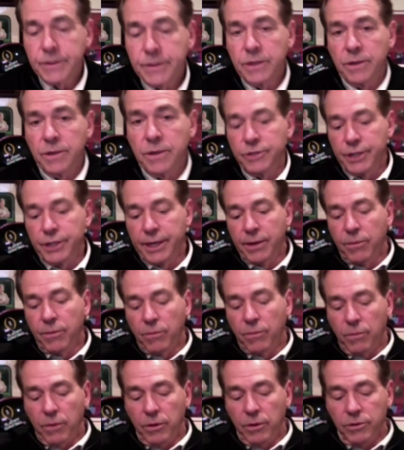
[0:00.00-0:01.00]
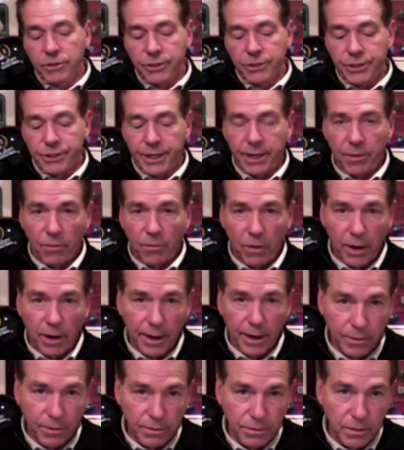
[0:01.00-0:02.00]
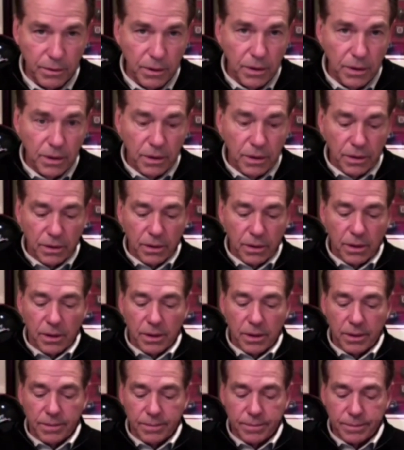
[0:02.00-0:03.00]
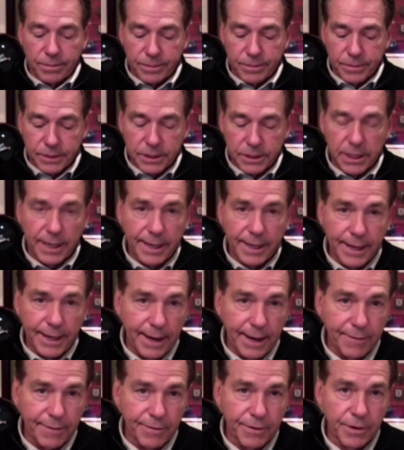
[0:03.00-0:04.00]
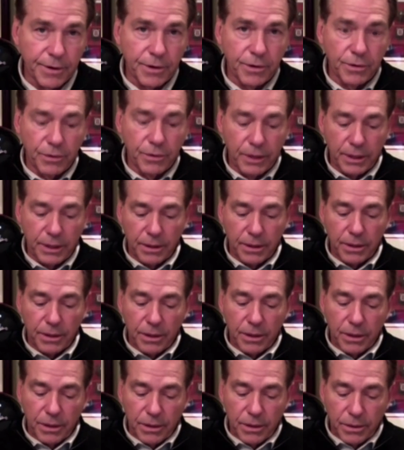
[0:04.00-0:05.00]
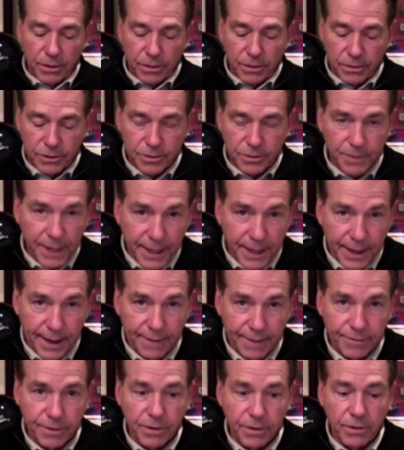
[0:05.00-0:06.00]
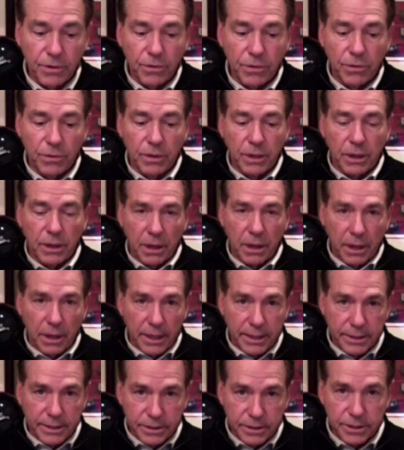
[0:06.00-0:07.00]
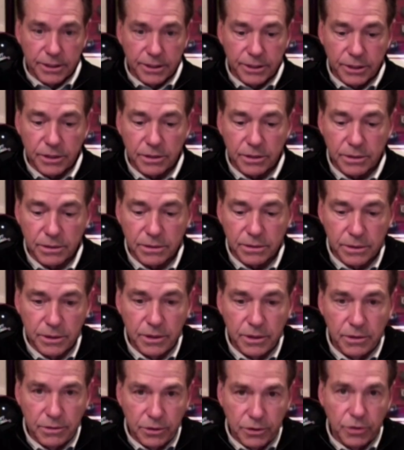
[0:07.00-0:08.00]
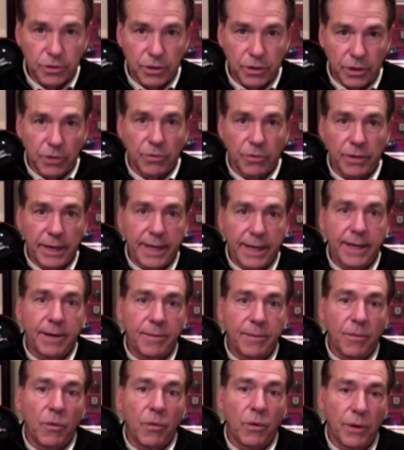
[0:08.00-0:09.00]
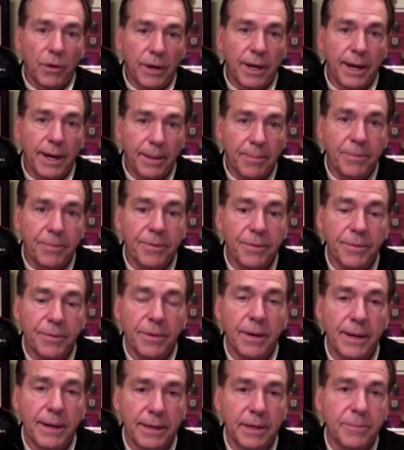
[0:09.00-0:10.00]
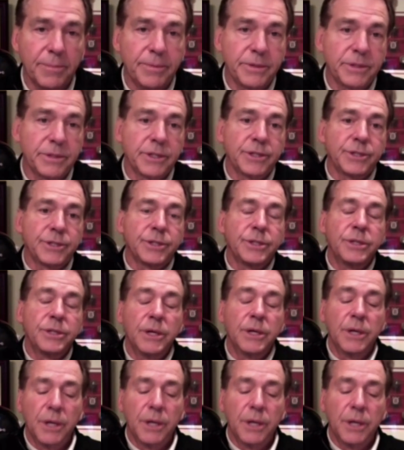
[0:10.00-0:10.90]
know, losing Jaden Waddle, Slade having to do it, Smitty having to do it, has just, you know, sort of created more depth at the position.